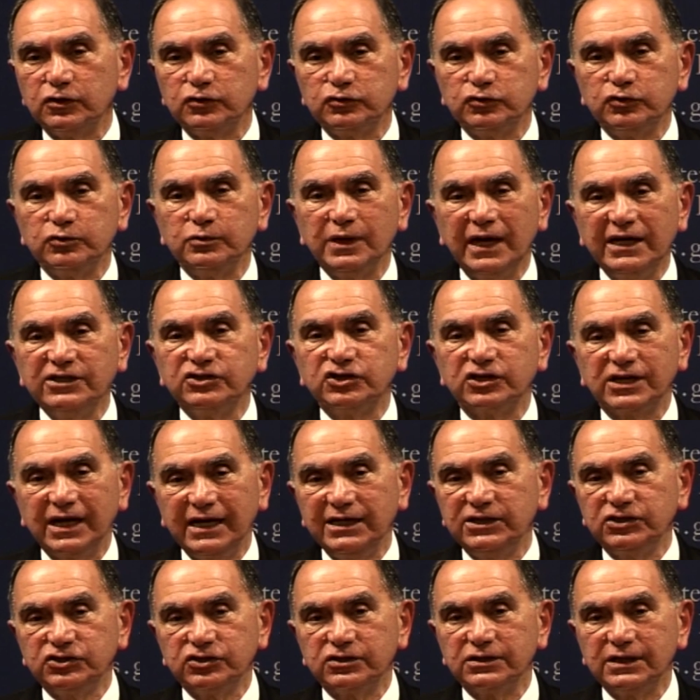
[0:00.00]
to
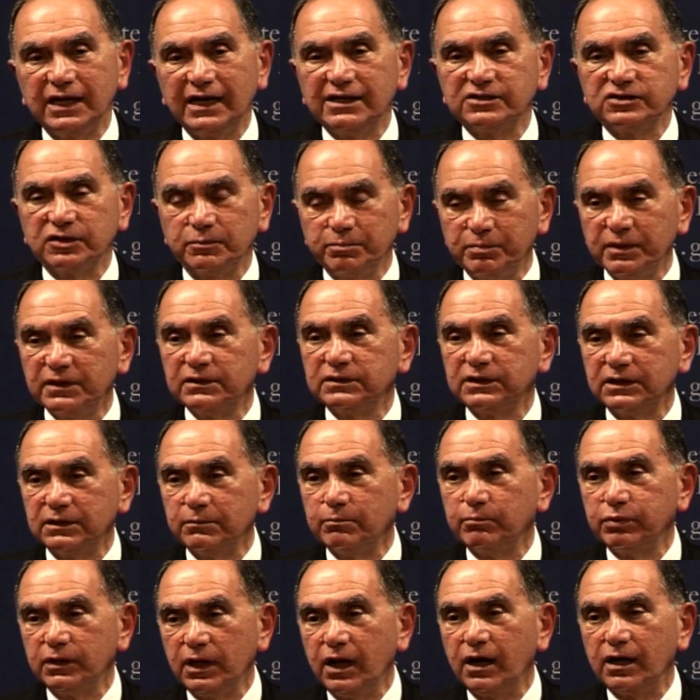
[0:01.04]
education as a building
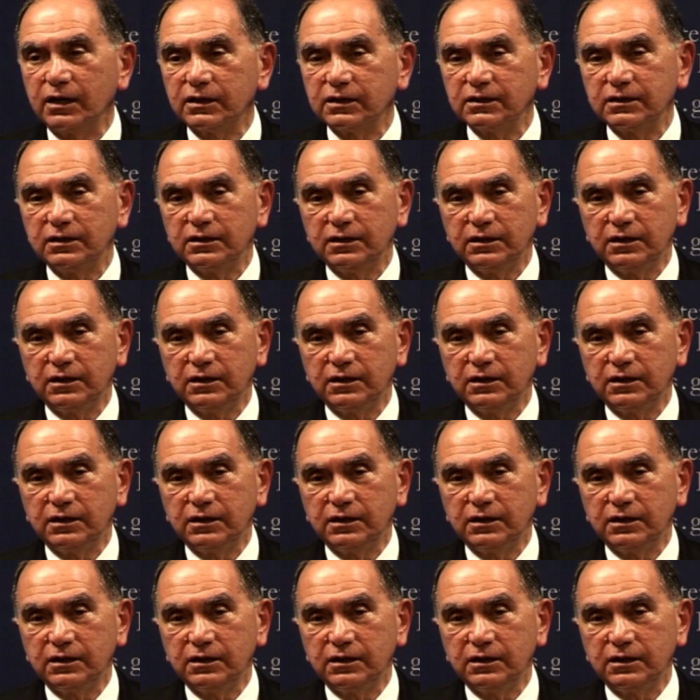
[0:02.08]
block